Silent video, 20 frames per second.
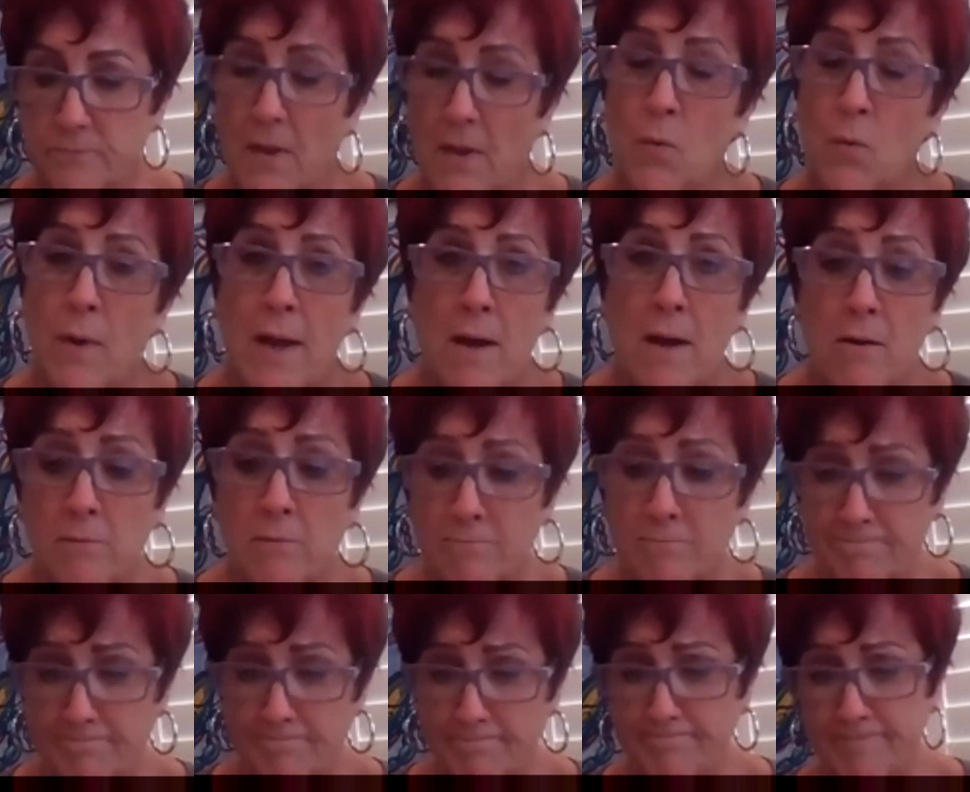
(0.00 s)
Well,
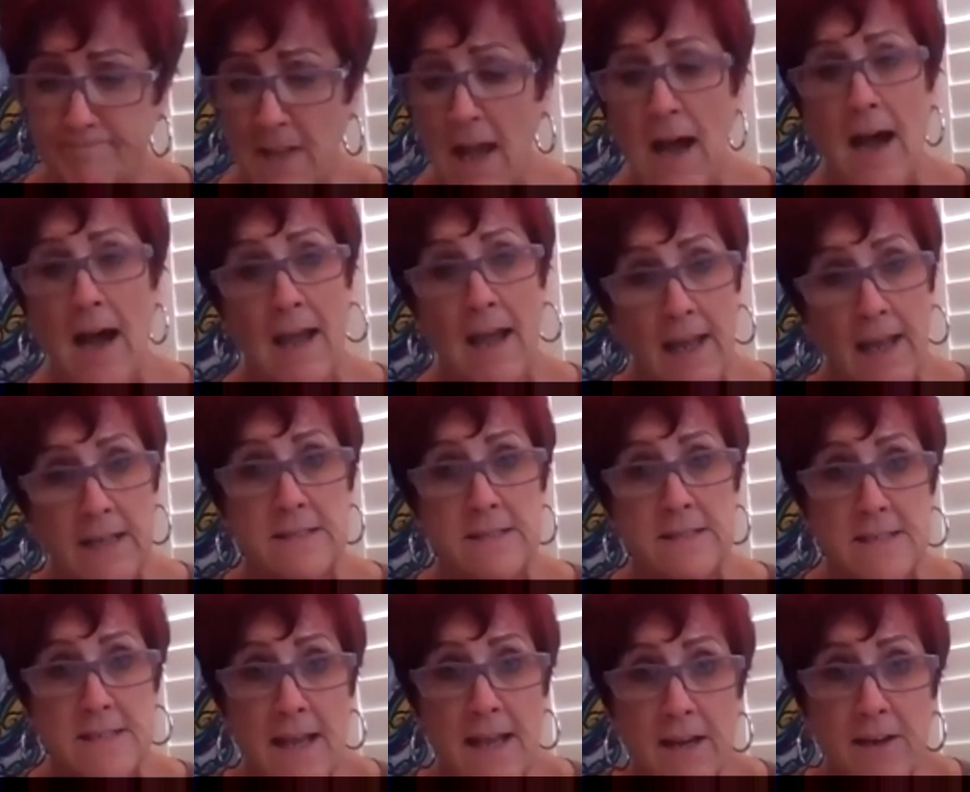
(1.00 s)
I hate to
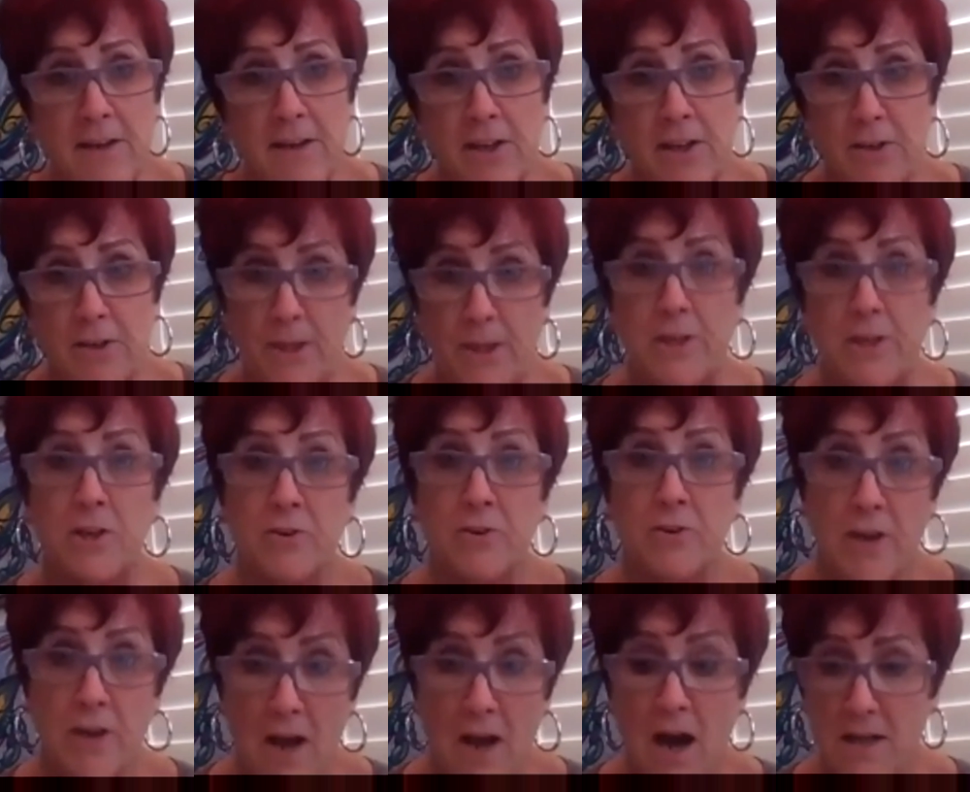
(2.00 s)
tell you, but you're not.